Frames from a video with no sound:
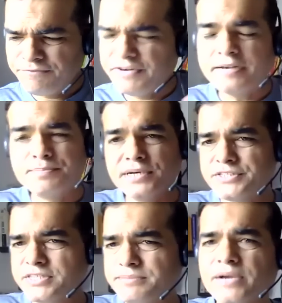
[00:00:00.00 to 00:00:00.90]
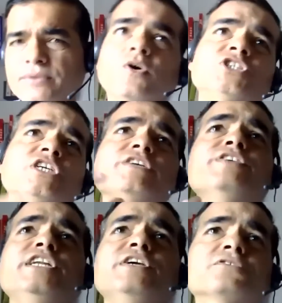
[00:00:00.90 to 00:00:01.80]
fit person by watching
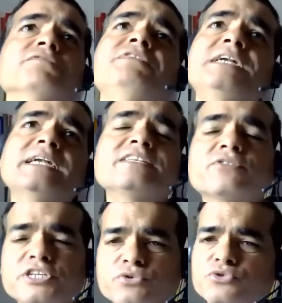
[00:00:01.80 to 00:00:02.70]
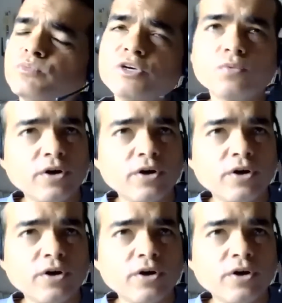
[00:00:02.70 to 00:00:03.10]
videos on fitness on YouTube. You